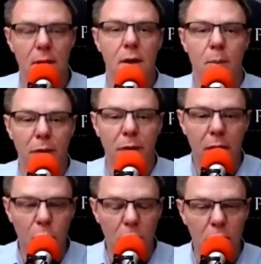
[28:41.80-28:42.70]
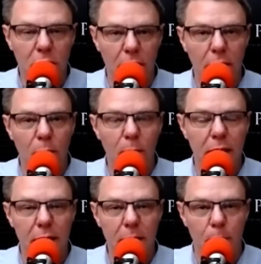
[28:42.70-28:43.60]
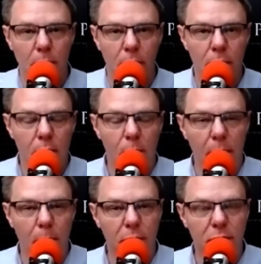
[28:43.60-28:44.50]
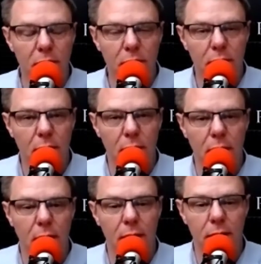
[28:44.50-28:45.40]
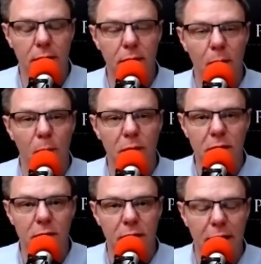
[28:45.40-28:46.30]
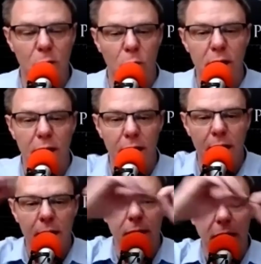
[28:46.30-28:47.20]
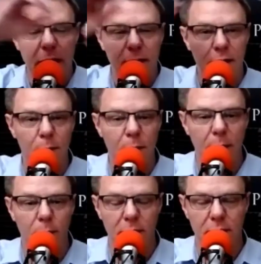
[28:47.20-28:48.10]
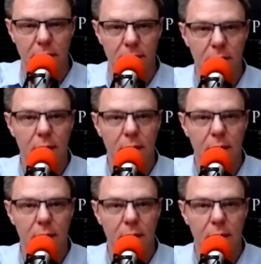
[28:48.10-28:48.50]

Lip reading: But then we look a little bit deeper. My business, this is a business line of credit that's in my business.